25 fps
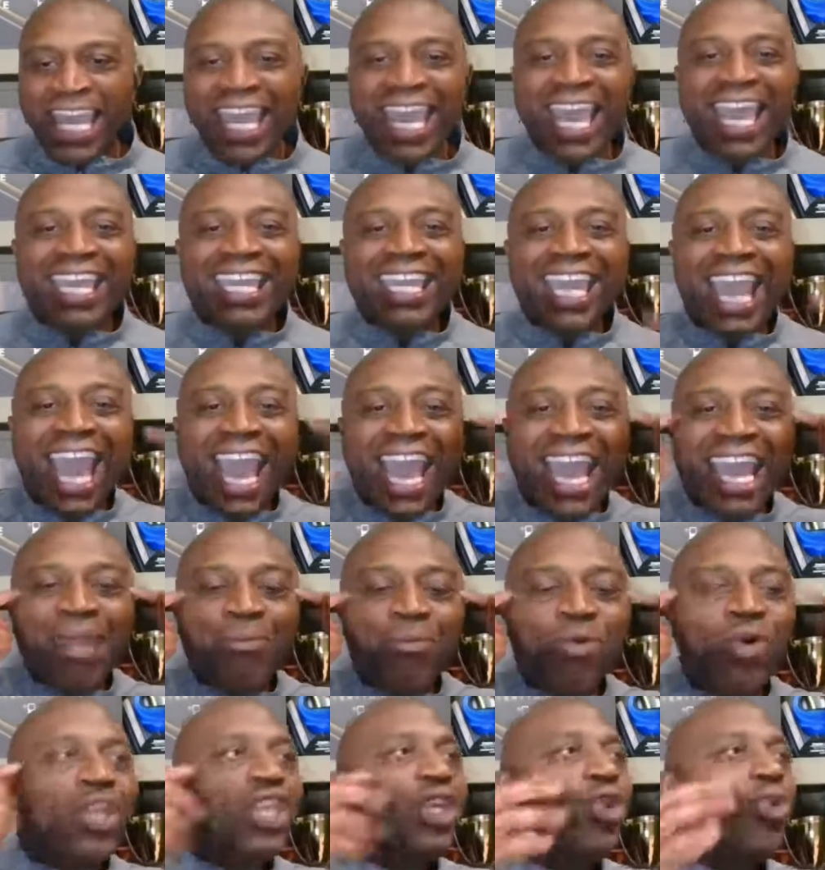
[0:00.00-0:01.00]
It
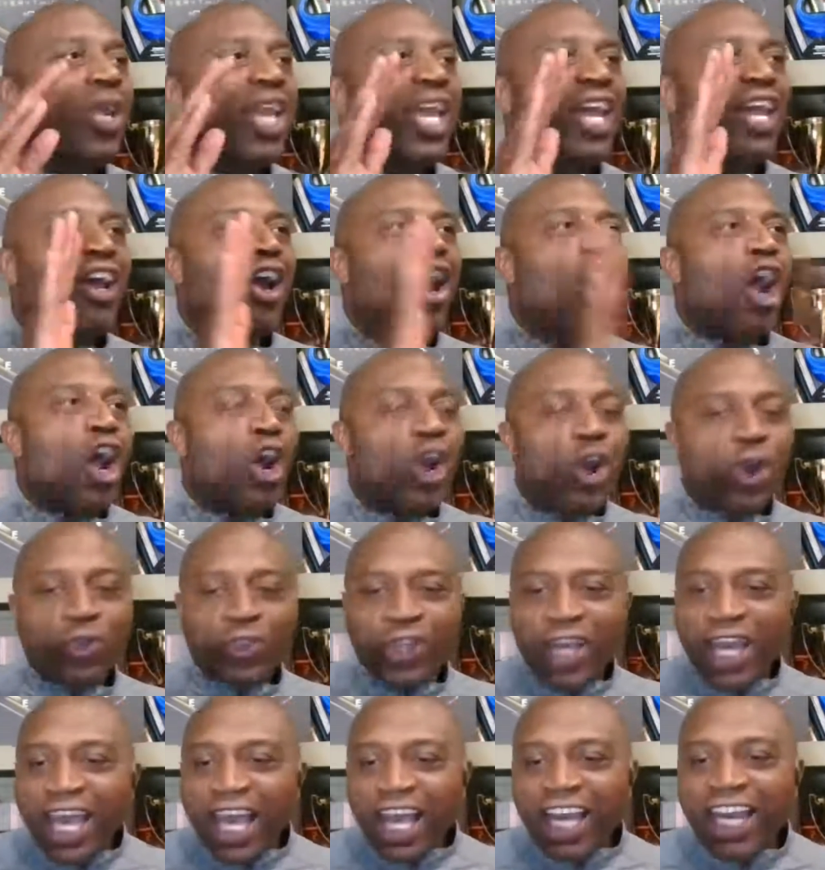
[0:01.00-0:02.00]
came when you hit
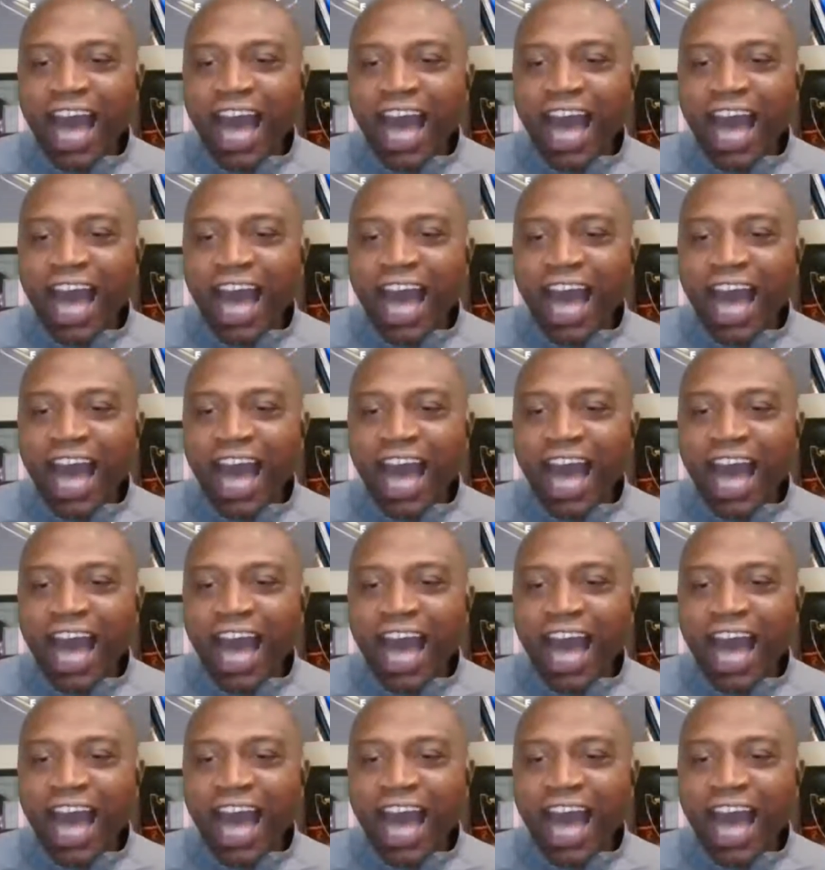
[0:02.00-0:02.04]
earth.